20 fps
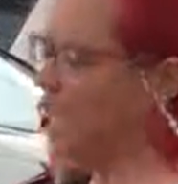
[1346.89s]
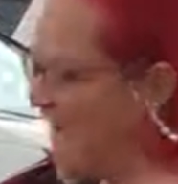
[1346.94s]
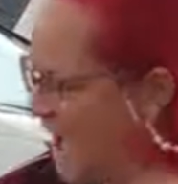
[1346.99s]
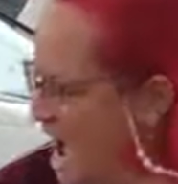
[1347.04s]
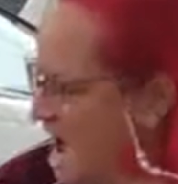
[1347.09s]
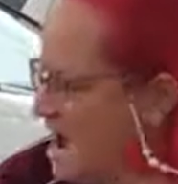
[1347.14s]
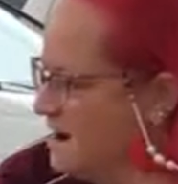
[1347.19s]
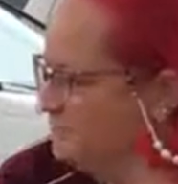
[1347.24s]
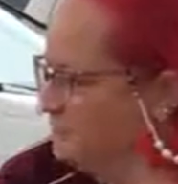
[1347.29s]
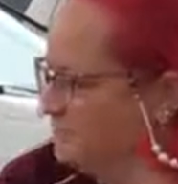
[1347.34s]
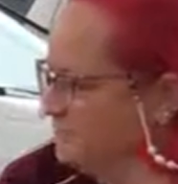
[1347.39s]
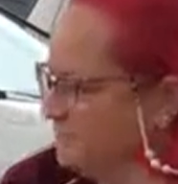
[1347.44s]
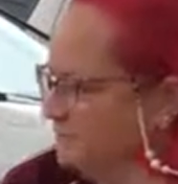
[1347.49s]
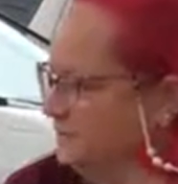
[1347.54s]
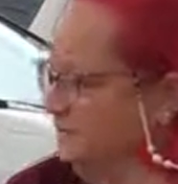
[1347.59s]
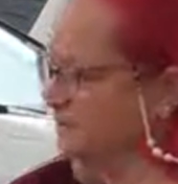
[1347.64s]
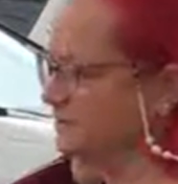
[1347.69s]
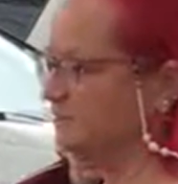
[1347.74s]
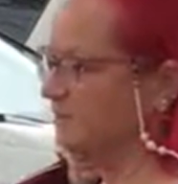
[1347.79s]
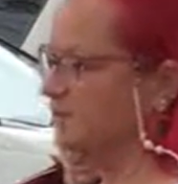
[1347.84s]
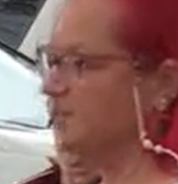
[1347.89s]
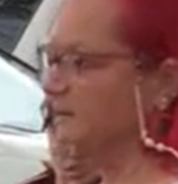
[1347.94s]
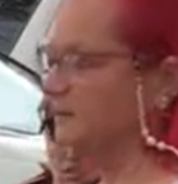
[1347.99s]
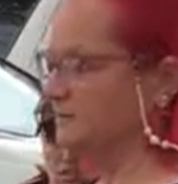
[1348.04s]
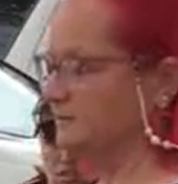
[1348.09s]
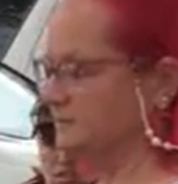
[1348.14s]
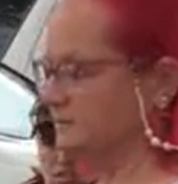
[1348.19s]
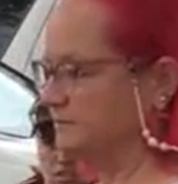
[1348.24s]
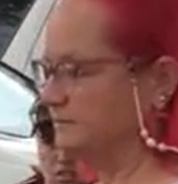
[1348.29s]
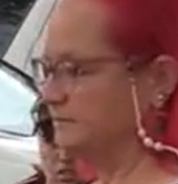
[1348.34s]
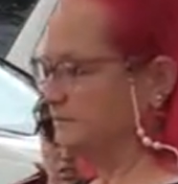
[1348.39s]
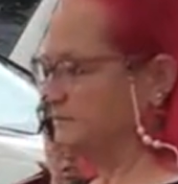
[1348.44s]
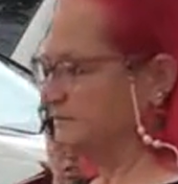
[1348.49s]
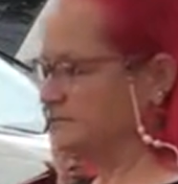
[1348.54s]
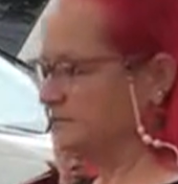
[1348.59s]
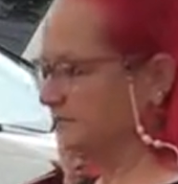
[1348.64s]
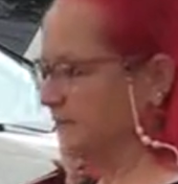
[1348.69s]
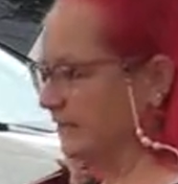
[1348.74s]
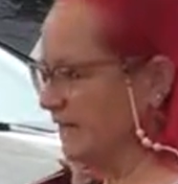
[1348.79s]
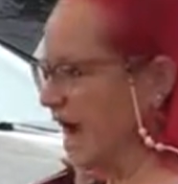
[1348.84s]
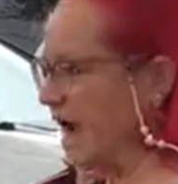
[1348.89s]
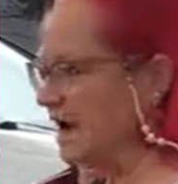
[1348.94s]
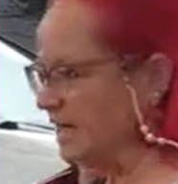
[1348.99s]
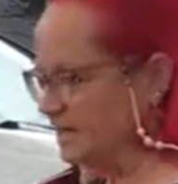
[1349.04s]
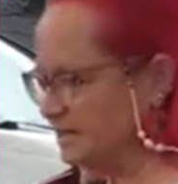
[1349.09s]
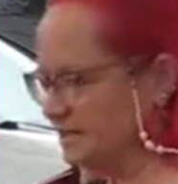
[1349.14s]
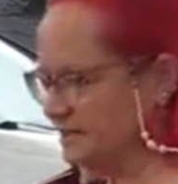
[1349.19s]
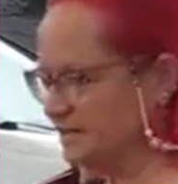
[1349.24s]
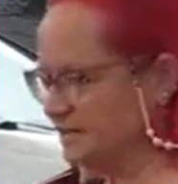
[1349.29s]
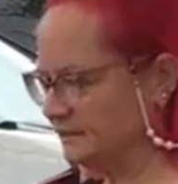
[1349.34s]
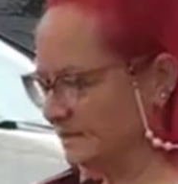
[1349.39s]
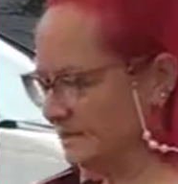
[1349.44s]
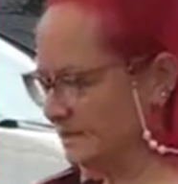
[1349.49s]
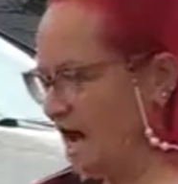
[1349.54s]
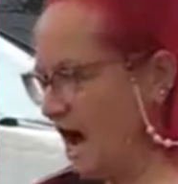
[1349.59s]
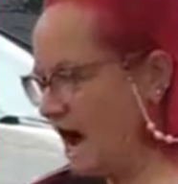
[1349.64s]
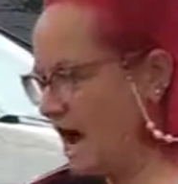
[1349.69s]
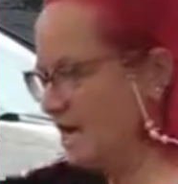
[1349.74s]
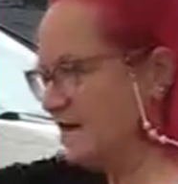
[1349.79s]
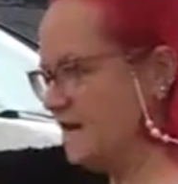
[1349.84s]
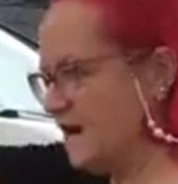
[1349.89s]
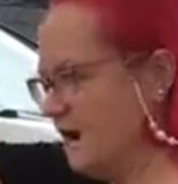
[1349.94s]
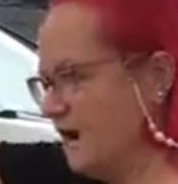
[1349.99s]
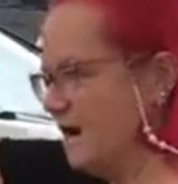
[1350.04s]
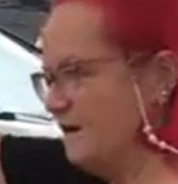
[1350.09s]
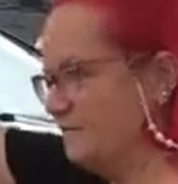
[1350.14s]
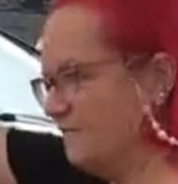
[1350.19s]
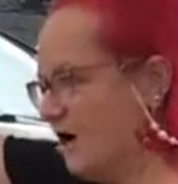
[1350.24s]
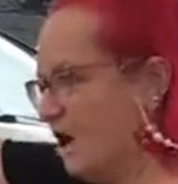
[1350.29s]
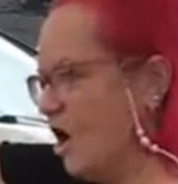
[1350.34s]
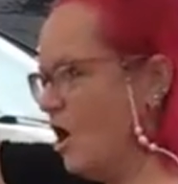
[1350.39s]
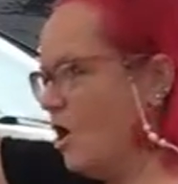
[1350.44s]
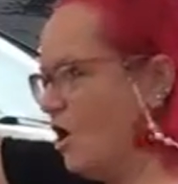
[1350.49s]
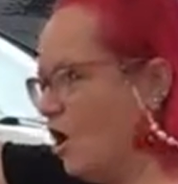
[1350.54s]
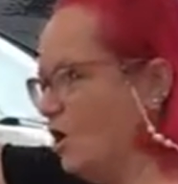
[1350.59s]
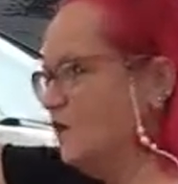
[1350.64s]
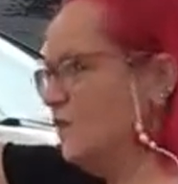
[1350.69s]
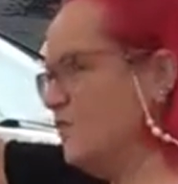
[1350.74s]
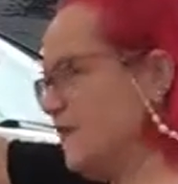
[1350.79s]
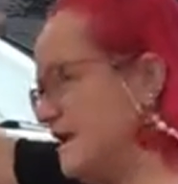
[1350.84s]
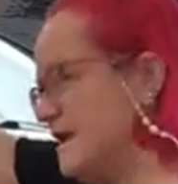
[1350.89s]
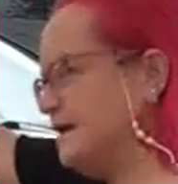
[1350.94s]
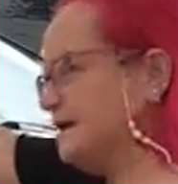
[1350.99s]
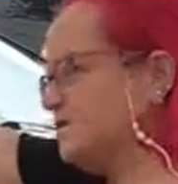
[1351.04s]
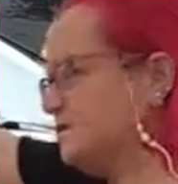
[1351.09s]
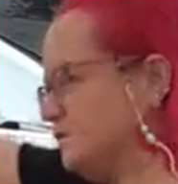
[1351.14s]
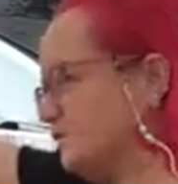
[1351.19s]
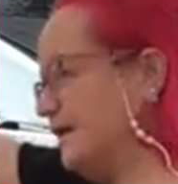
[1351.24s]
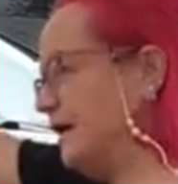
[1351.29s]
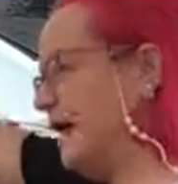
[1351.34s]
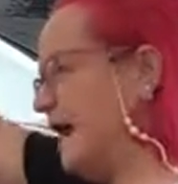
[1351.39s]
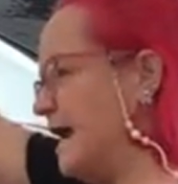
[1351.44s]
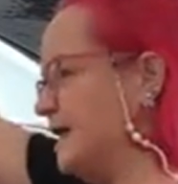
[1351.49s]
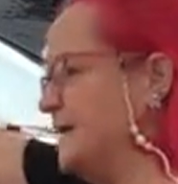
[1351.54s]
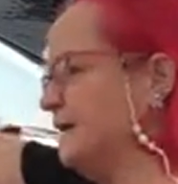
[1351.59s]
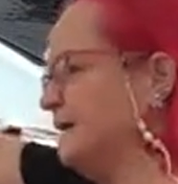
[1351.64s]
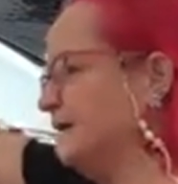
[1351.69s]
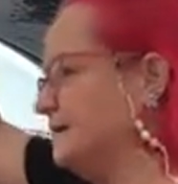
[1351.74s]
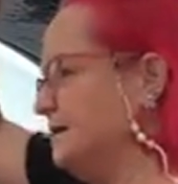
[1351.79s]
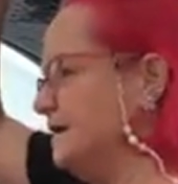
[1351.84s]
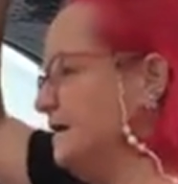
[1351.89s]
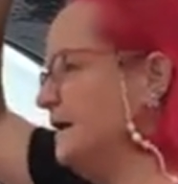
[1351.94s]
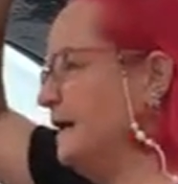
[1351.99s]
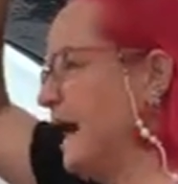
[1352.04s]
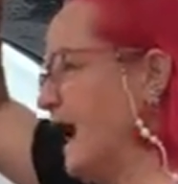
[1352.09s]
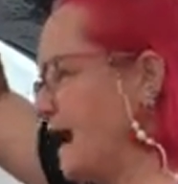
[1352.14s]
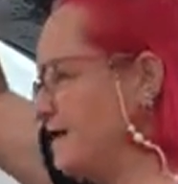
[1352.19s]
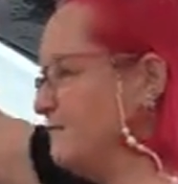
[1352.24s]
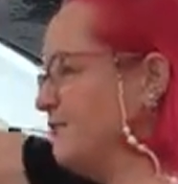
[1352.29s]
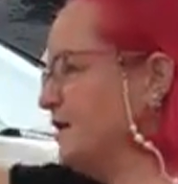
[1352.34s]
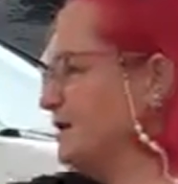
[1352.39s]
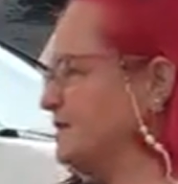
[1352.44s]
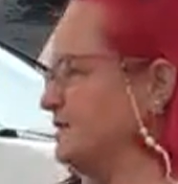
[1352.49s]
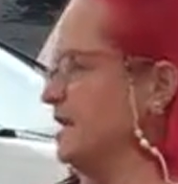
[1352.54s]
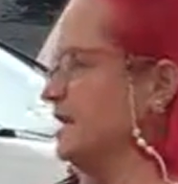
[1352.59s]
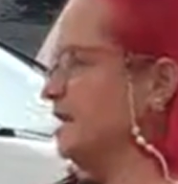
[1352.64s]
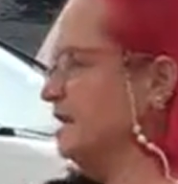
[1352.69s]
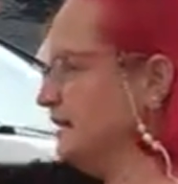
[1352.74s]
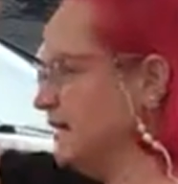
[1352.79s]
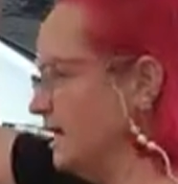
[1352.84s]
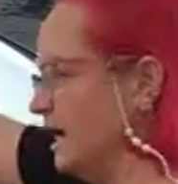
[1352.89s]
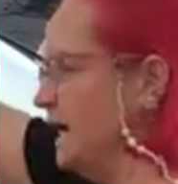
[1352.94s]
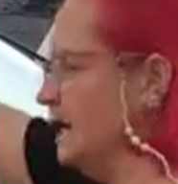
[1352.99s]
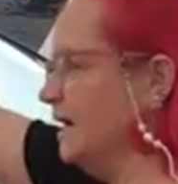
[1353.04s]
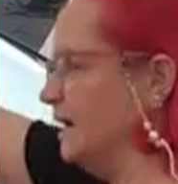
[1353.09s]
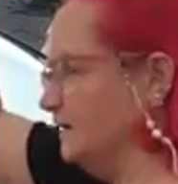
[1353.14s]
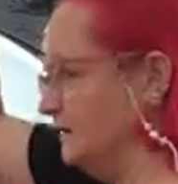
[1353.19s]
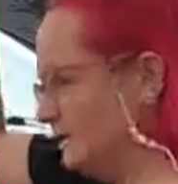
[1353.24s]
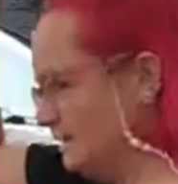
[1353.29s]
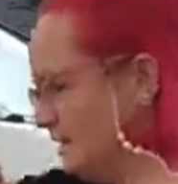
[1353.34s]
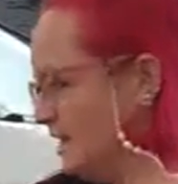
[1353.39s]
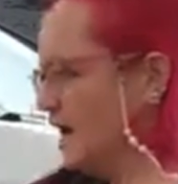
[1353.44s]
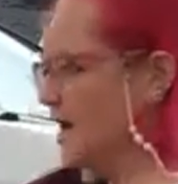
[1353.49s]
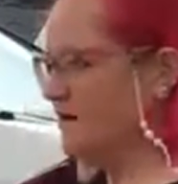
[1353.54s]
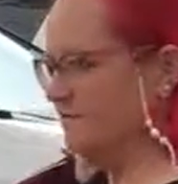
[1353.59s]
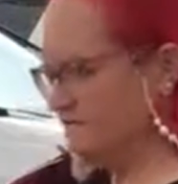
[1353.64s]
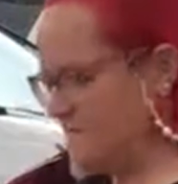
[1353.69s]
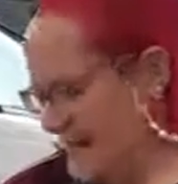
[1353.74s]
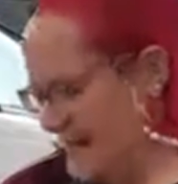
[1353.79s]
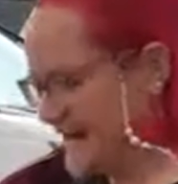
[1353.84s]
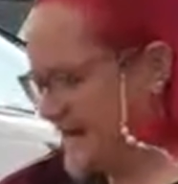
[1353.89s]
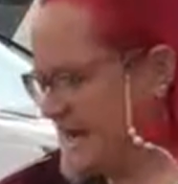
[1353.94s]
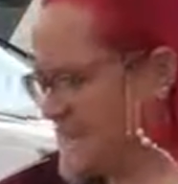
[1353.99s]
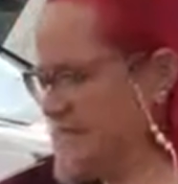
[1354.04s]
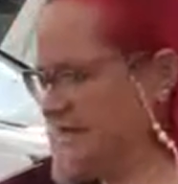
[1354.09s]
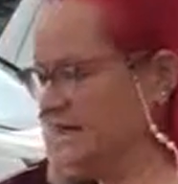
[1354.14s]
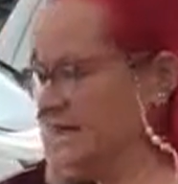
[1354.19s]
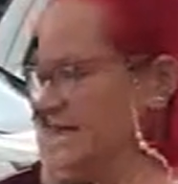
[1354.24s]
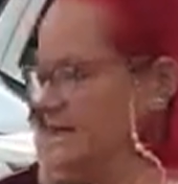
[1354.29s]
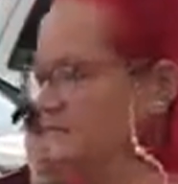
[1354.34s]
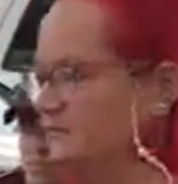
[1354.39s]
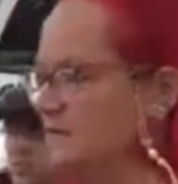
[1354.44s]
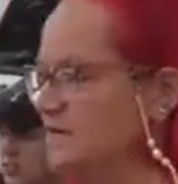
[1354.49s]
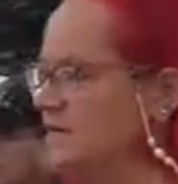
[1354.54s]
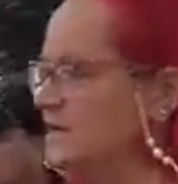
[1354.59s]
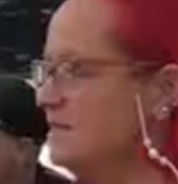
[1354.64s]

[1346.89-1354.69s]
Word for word: Love the God of the God of all things created everything God loved. That kind of love.